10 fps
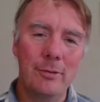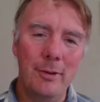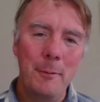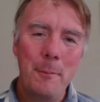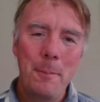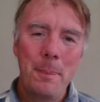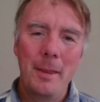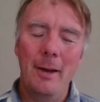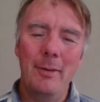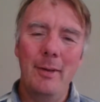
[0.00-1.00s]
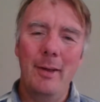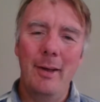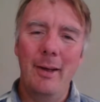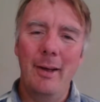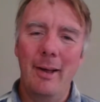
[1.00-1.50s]
So I'm
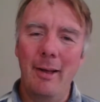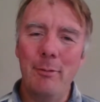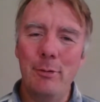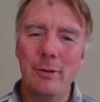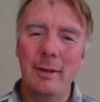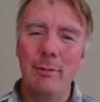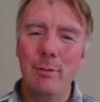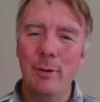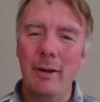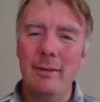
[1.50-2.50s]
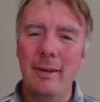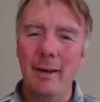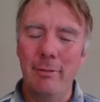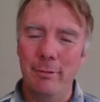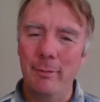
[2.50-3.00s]
just going to give you an
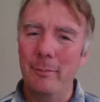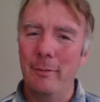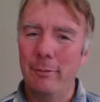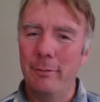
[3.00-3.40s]
idea from